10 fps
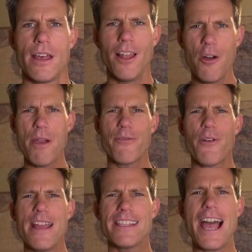Hello my
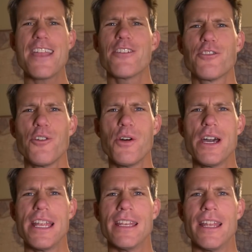friends, how you
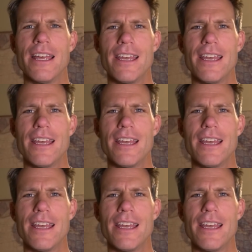doing?